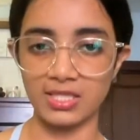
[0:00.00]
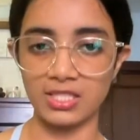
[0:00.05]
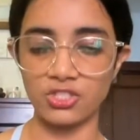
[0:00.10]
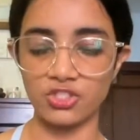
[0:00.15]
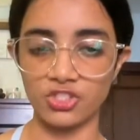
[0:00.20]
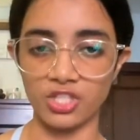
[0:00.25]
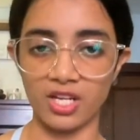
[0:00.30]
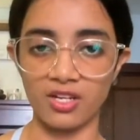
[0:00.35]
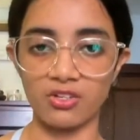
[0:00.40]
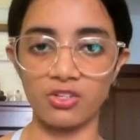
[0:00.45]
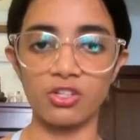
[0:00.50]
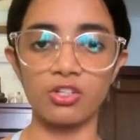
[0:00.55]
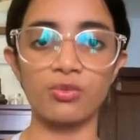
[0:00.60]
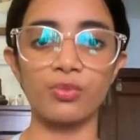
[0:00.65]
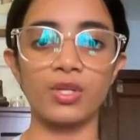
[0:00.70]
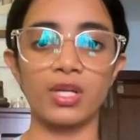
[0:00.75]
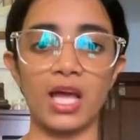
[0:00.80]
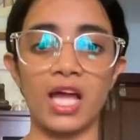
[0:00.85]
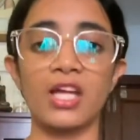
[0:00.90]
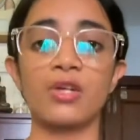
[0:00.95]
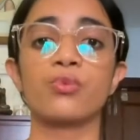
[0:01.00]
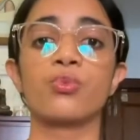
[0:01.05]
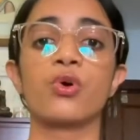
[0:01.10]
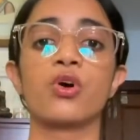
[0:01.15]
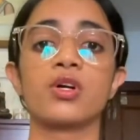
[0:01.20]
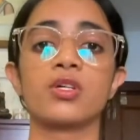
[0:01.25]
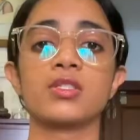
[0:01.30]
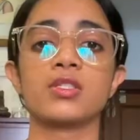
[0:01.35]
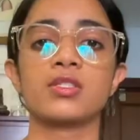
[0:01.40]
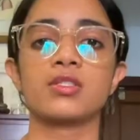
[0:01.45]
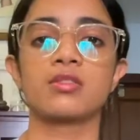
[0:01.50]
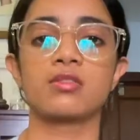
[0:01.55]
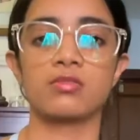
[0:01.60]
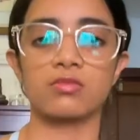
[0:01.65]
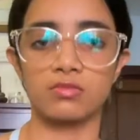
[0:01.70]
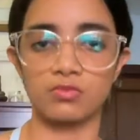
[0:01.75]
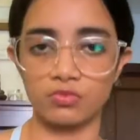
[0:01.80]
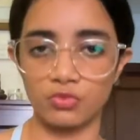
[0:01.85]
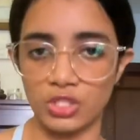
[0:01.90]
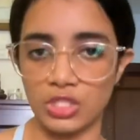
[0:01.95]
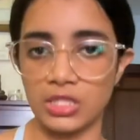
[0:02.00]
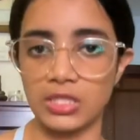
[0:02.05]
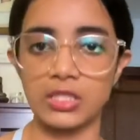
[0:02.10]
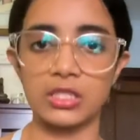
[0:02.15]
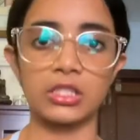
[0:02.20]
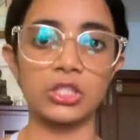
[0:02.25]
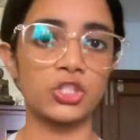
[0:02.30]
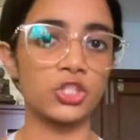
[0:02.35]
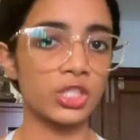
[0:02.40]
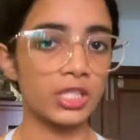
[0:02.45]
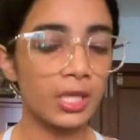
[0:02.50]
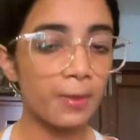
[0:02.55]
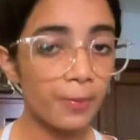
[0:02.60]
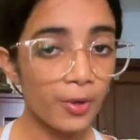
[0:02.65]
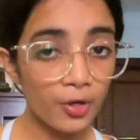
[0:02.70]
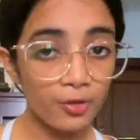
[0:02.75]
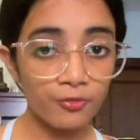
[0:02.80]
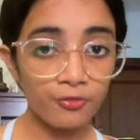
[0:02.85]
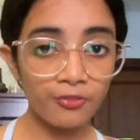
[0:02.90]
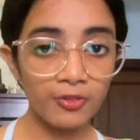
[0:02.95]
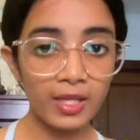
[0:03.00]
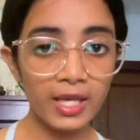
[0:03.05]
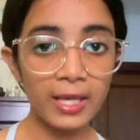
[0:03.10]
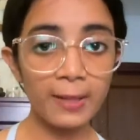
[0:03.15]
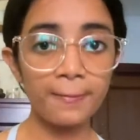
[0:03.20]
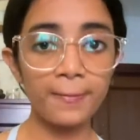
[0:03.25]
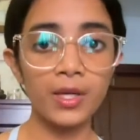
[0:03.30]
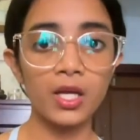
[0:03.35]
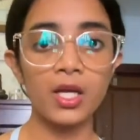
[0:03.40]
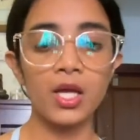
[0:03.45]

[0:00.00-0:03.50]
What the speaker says: in general when I was researching about flame.